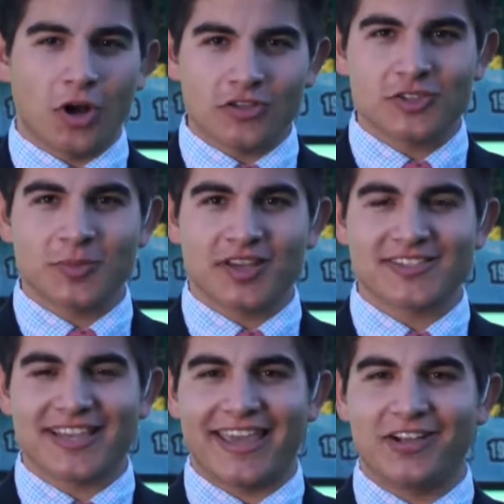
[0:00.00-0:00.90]
but also
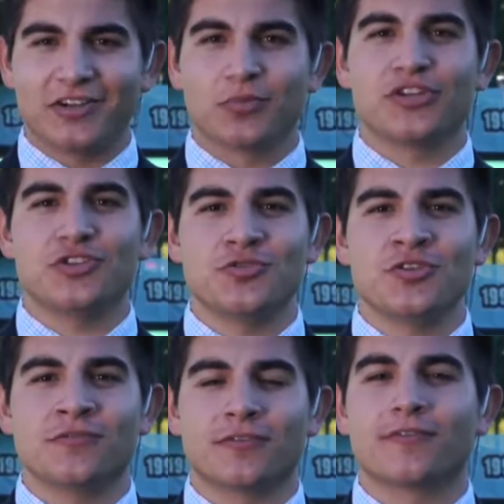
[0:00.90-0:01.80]
because they held a
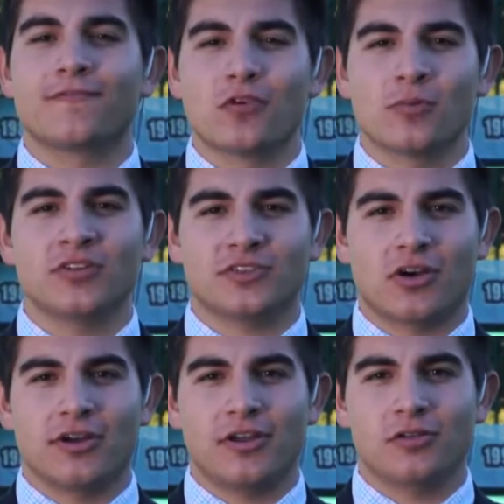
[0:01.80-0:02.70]
reunion for
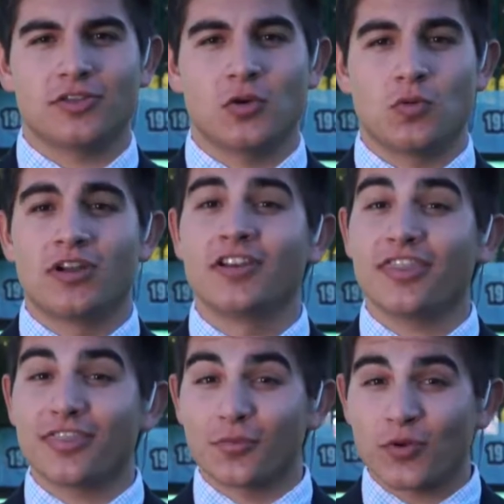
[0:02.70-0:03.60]
former Tar Heels who
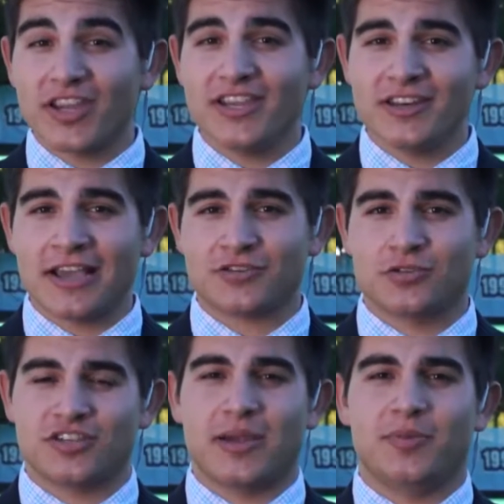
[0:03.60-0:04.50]
won three
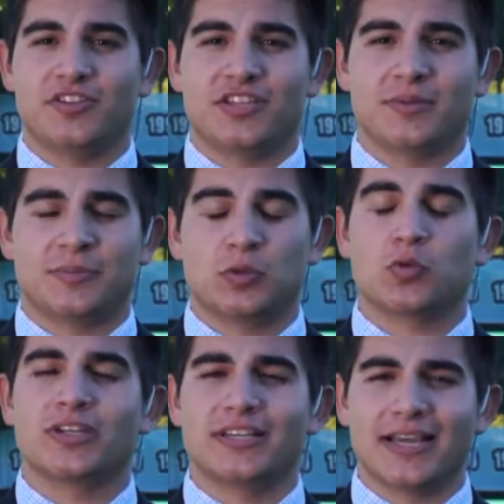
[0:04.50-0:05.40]
national
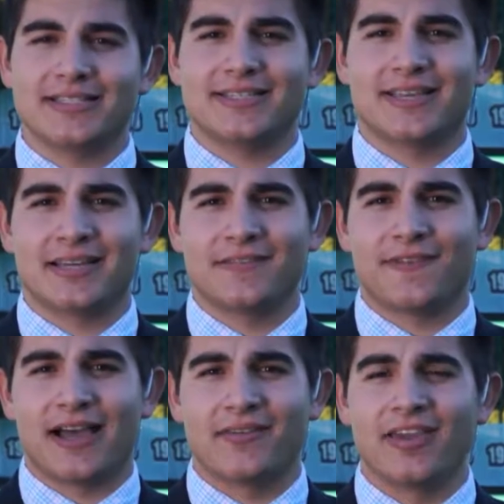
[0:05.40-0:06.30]
championships between
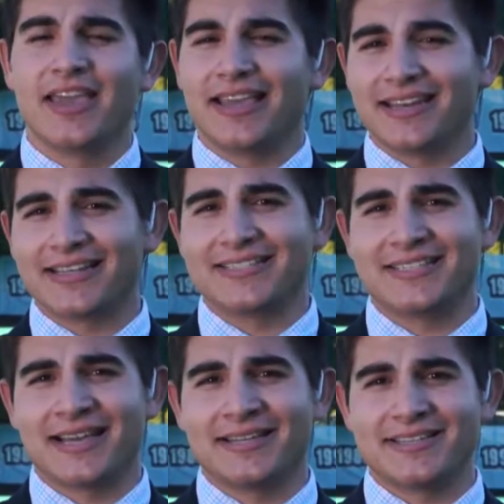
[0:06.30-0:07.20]
1995 and
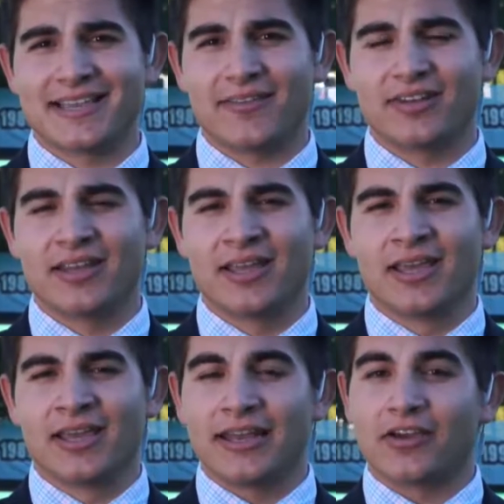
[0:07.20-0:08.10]
1997.